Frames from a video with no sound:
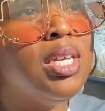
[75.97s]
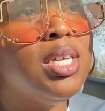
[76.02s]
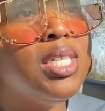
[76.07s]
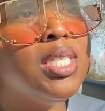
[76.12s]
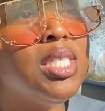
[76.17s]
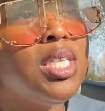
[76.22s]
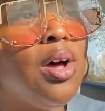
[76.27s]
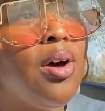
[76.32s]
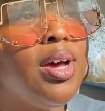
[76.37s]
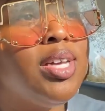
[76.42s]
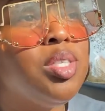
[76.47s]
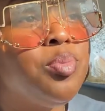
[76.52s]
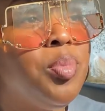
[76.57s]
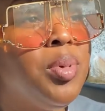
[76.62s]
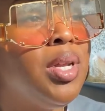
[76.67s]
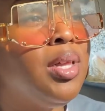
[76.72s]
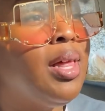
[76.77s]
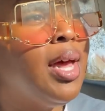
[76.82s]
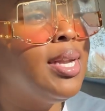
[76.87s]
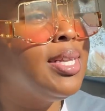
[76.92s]
so i
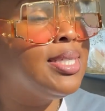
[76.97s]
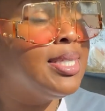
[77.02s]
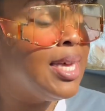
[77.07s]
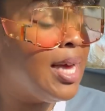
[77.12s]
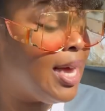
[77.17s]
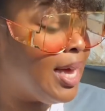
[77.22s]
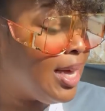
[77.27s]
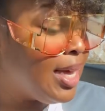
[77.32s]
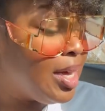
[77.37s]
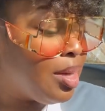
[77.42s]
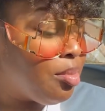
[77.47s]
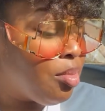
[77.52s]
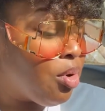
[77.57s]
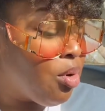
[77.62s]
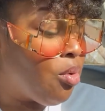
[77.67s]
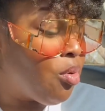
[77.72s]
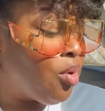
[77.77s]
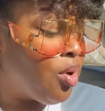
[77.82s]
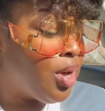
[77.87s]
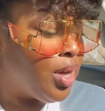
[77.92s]
spent a lot of time
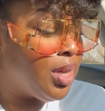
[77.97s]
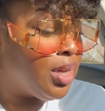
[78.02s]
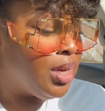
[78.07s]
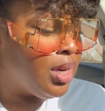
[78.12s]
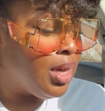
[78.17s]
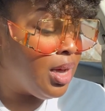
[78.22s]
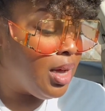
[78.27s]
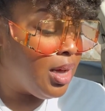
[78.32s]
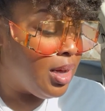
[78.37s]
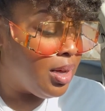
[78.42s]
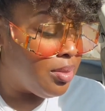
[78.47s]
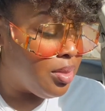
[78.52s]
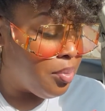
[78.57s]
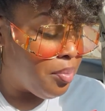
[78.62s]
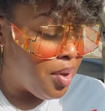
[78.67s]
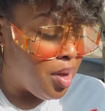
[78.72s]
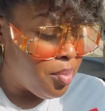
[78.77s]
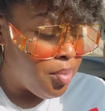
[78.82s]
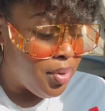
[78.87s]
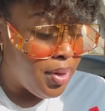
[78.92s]
on uh, the
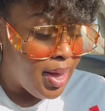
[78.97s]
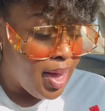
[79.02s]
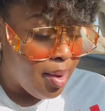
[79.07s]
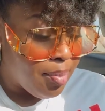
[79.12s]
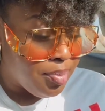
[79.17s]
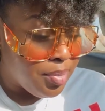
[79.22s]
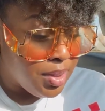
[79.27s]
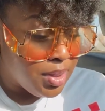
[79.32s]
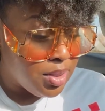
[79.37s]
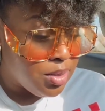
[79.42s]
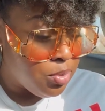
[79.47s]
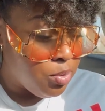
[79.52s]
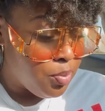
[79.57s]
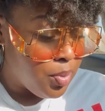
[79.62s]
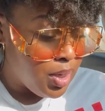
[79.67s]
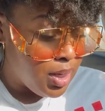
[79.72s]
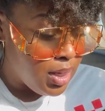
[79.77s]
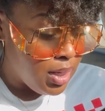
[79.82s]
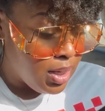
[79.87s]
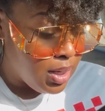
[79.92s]
bumble app this
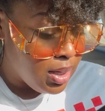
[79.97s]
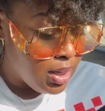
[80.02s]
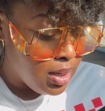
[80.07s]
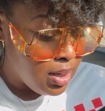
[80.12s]
week